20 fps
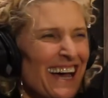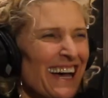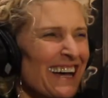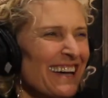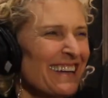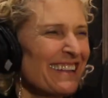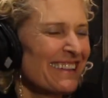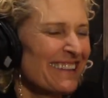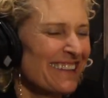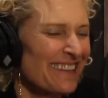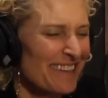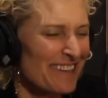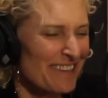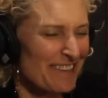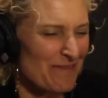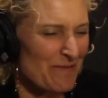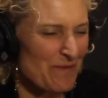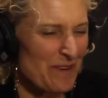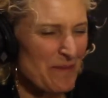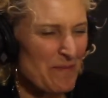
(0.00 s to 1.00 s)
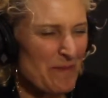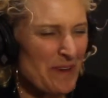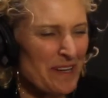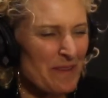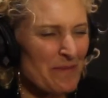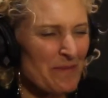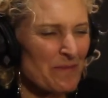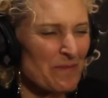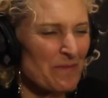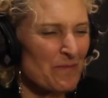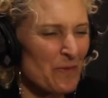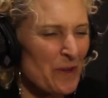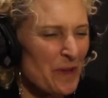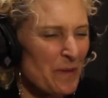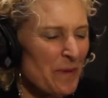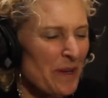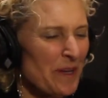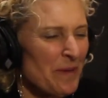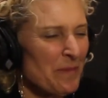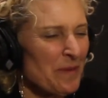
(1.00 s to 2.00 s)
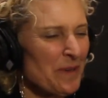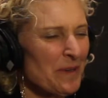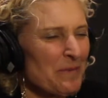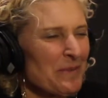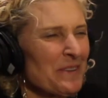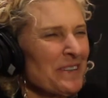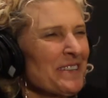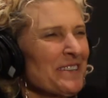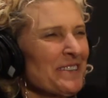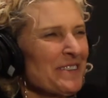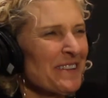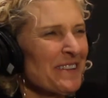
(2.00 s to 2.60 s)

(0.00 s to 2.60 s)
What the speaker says: I think we might be able to do